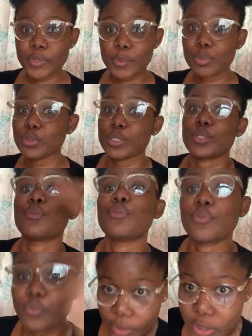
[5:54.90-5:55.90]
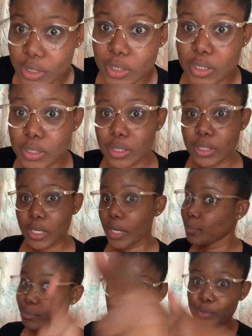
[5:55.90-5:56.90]
Put yourself first. I
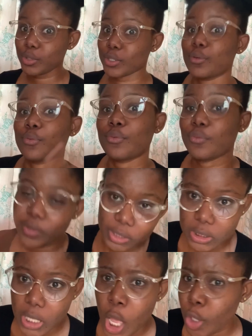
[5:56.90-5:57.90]
put yourself first.